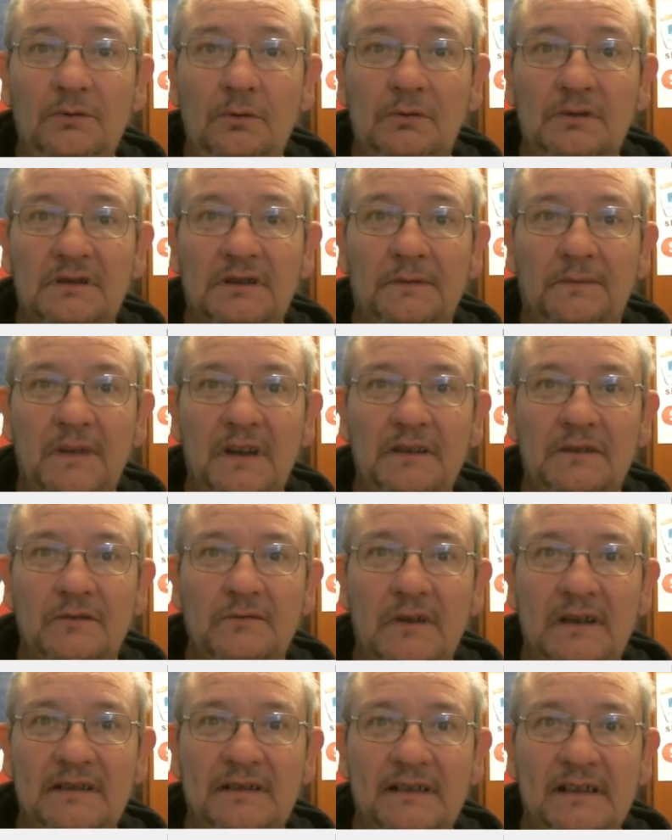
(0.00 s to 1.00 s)
of
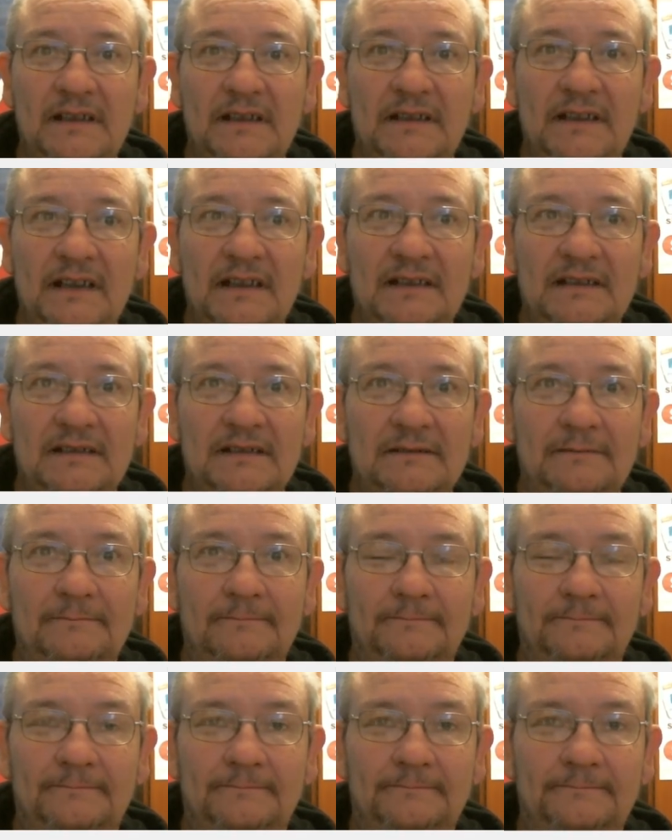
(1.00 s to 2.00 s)
interesting things.
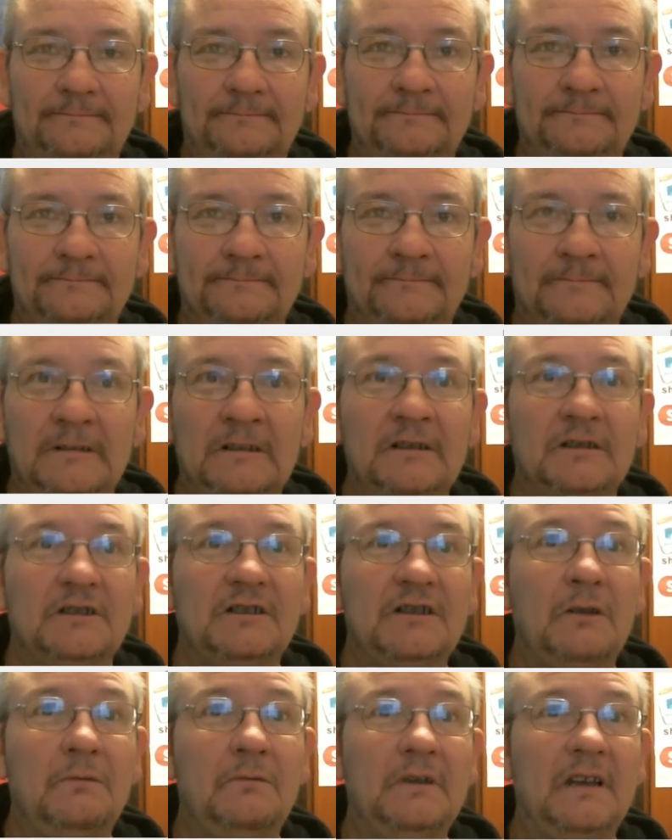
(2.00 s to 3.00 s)

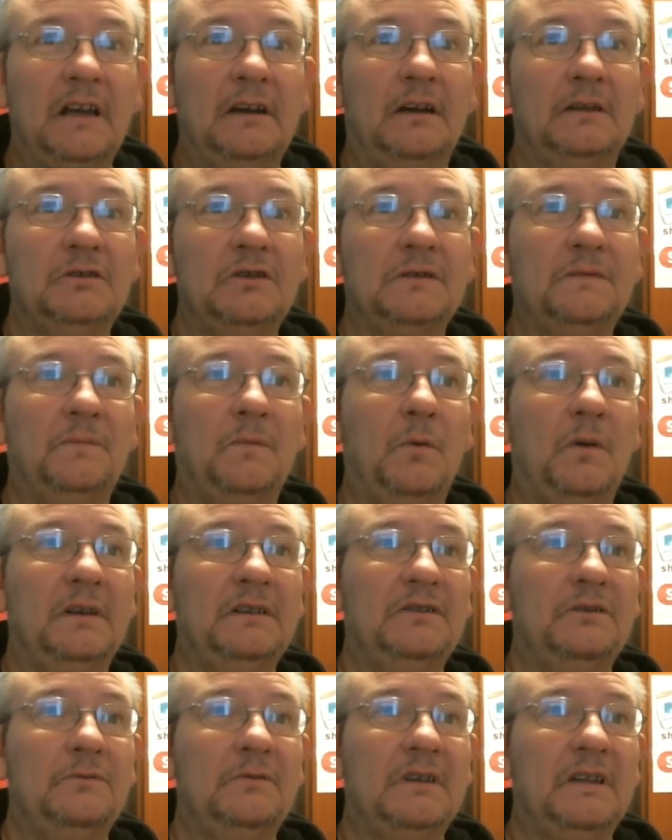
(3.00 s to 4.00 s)
So yeah, I just thought I'd
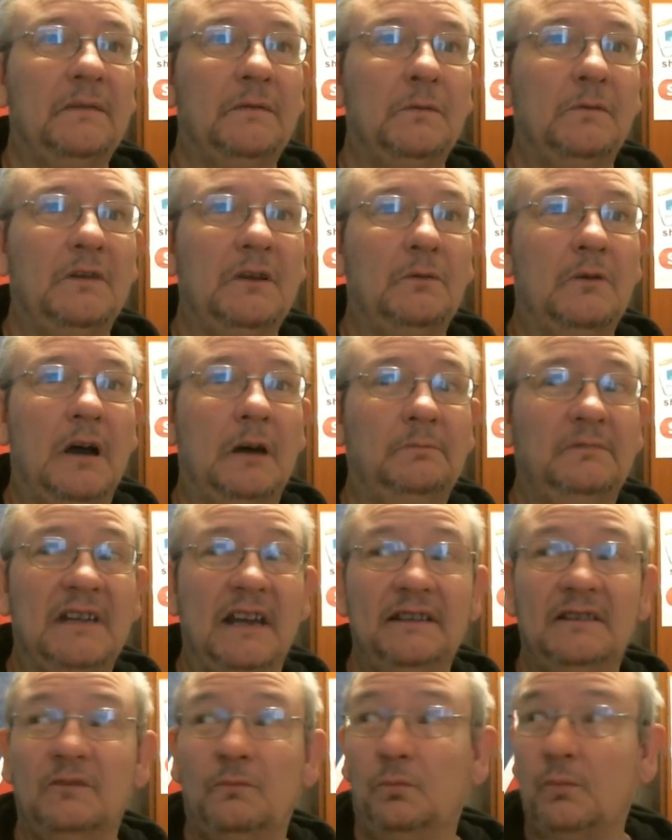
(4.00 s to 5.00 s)
give you a little update.
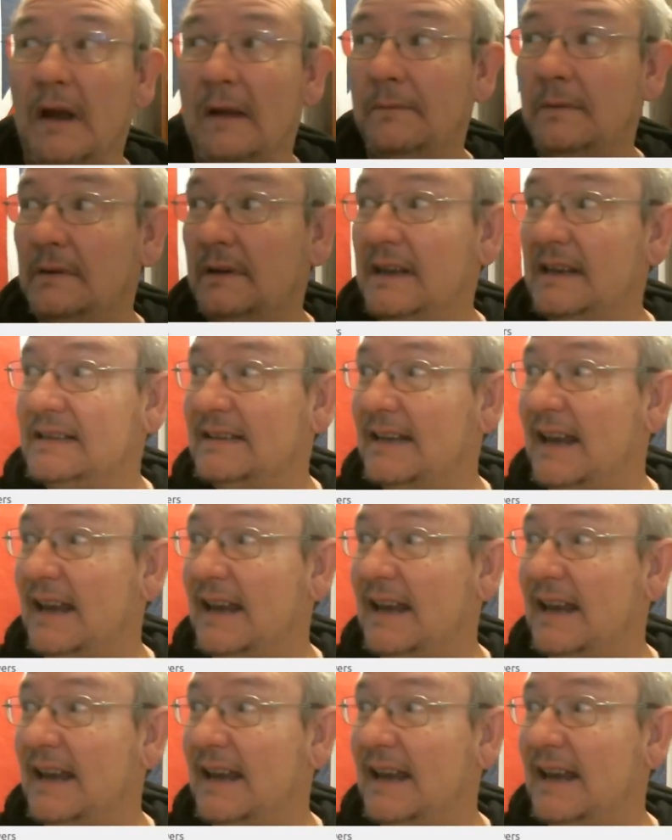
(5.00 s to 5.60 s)
The weather is getting a